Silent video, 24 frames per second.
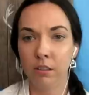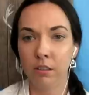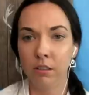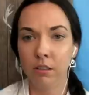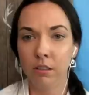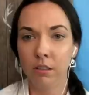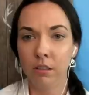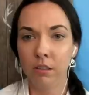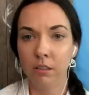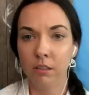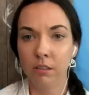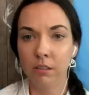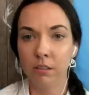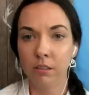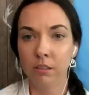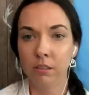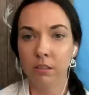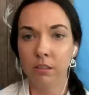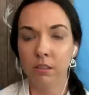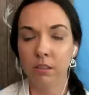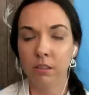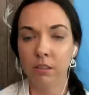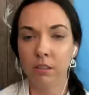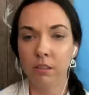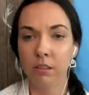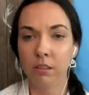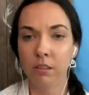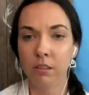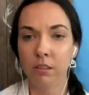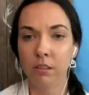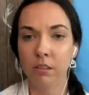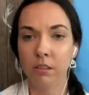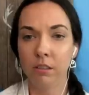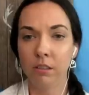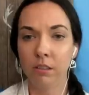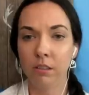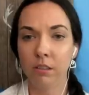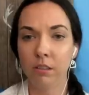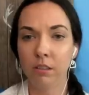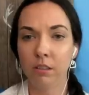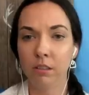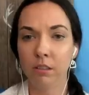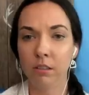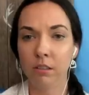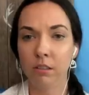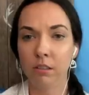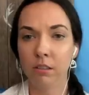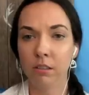
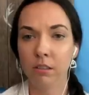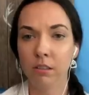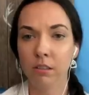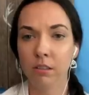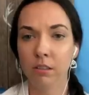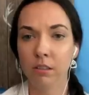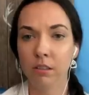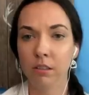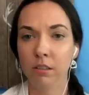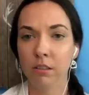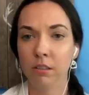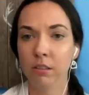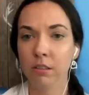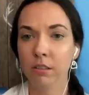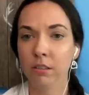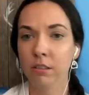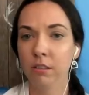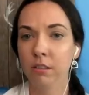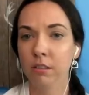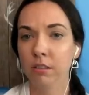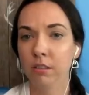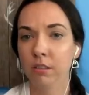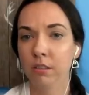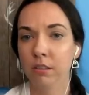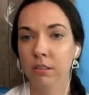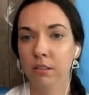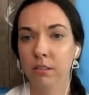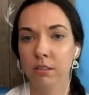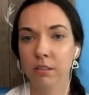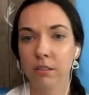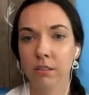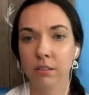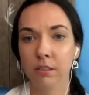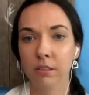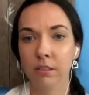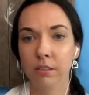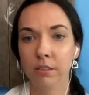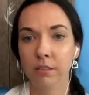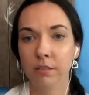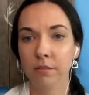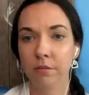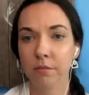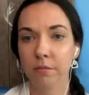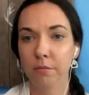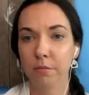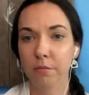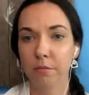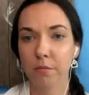
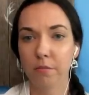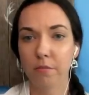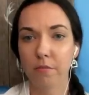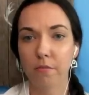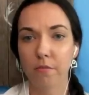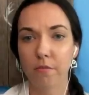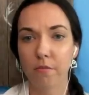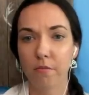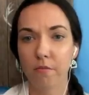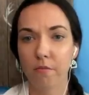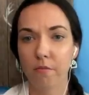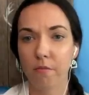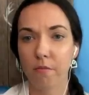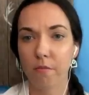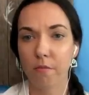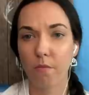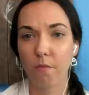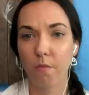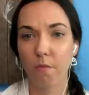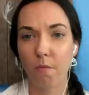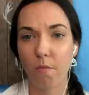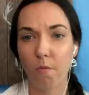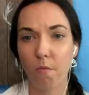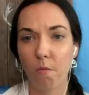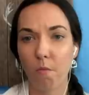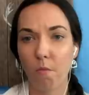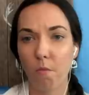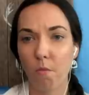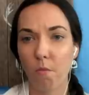[no speech]